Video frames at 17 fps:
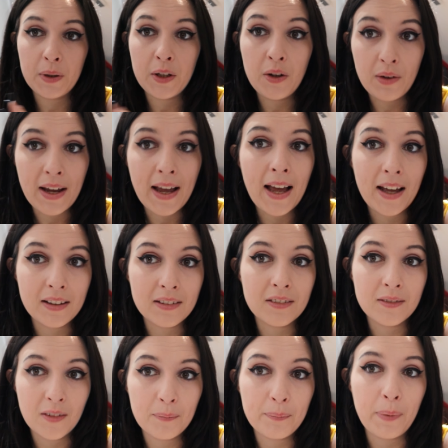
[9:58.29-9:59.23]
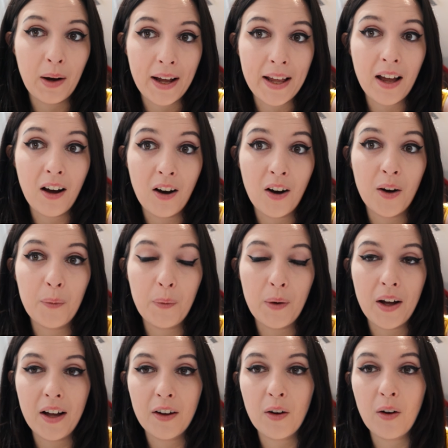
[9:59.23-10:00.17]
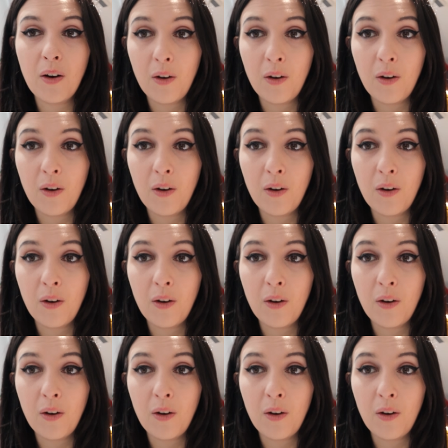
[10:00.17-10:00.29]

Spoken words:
But you can buy artwork